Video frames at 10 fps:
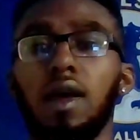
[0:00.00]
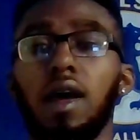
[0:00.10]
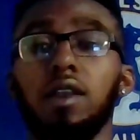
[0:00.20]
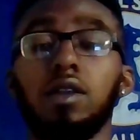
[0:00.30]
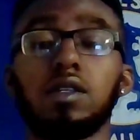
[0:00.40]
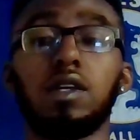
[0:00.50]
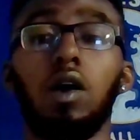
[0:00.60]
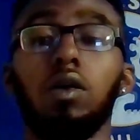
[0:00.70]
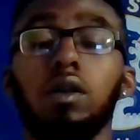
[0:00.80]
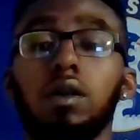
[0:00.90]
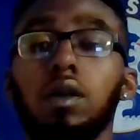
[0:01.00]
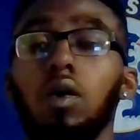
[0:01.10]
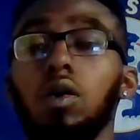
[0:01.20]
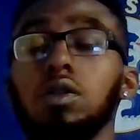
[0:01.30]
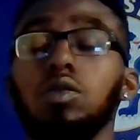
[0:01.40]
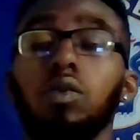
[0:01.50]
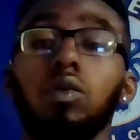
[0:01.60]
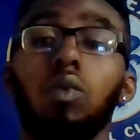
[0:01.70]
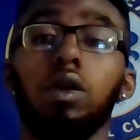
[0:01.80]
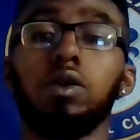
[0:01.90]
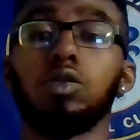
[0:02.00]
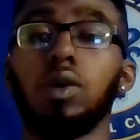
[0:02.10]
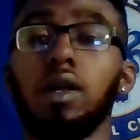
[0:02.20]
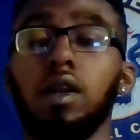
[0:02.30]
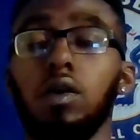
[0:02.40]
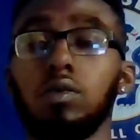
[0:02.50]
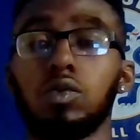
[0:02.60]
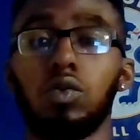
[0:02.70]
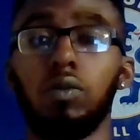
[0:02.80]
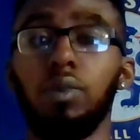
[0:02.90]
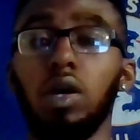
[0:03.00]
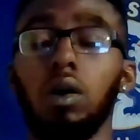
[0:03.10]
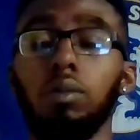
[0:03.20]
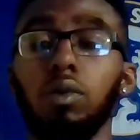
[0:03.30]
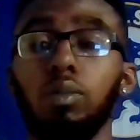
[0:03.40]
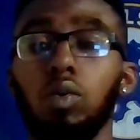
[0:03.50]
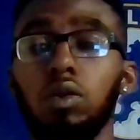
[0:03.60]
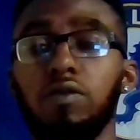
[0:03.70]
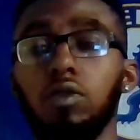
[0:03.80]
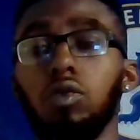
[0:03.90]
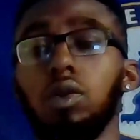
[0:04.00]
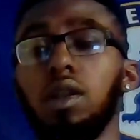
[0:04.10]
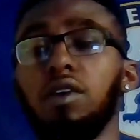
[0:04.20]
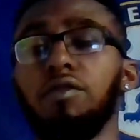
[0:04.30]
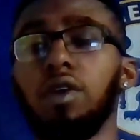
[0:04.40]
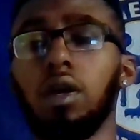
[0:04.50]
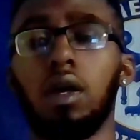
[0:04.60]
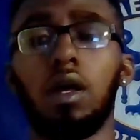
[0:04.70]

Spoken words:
And the scouting is doing wonders right now. So big up the board for doing their thing.